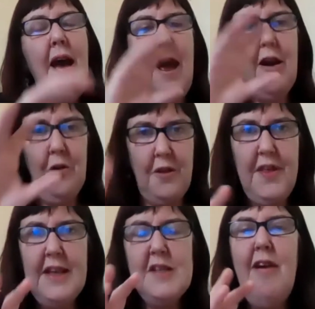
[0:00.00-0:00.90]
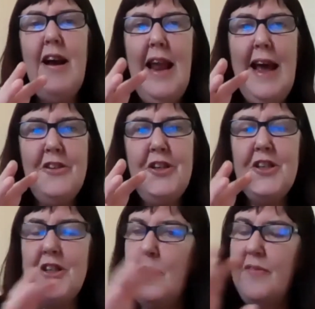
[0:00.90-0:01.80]
and all the things around land
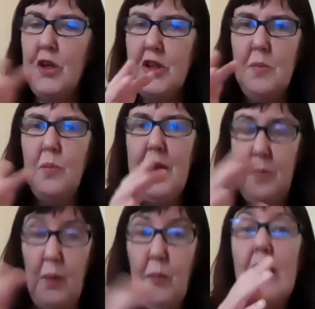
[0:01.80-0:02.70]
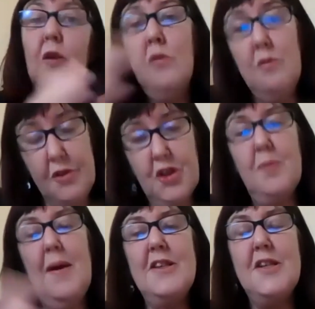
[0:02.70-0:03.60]
use that we will talk
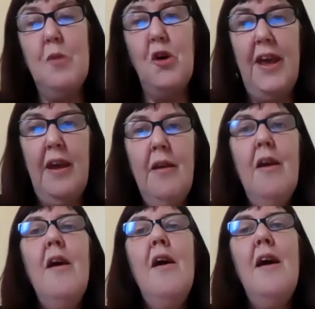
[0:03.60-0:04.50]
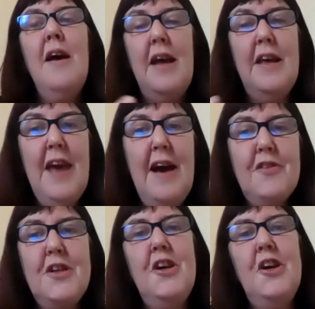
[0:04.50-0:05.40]
about this morning. In the
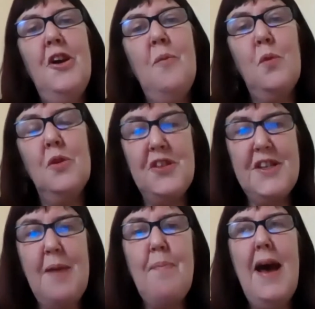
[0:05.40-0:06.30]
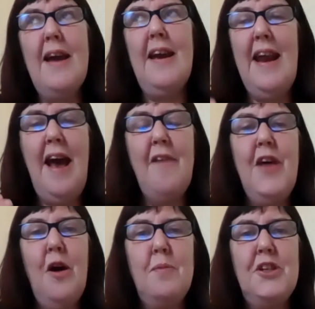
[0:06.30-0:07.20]
afternoon, we'll step back and have
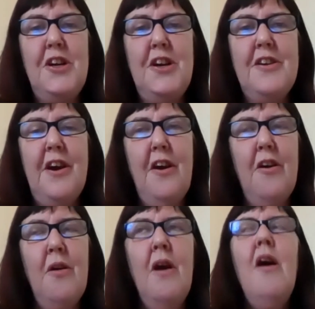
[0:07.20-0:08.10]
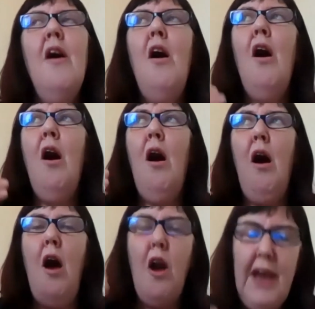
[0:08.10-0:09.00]
that opportunity to go,
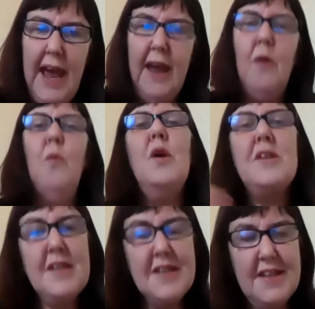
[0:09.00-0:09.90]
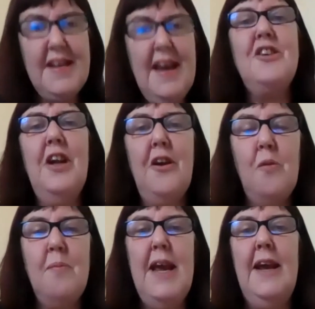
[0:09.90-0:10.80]
okay, what does this actually
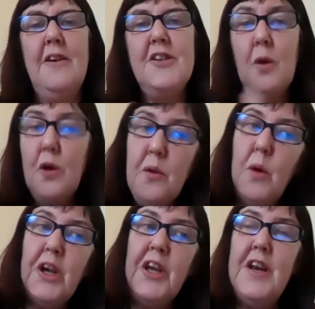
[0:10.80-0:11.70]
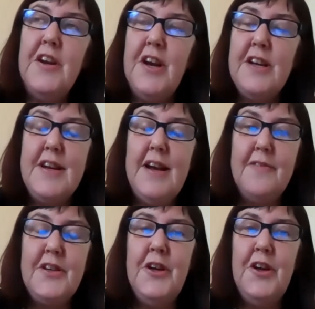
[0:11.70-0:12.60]
all mean? So all the work you did yesterday
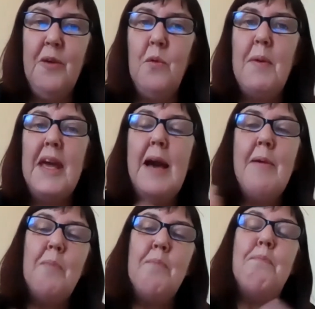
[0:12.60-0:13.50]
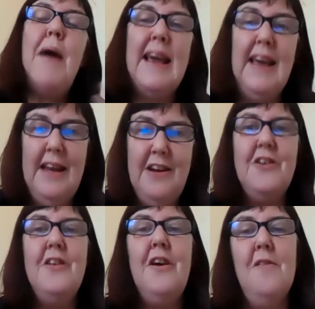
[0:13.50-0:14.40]
afternoon will be coming back
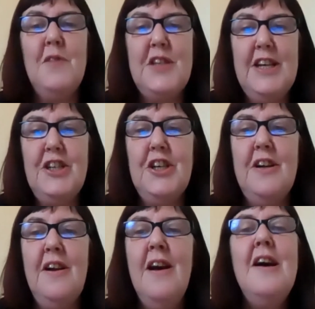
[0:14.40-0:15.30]
into the conversation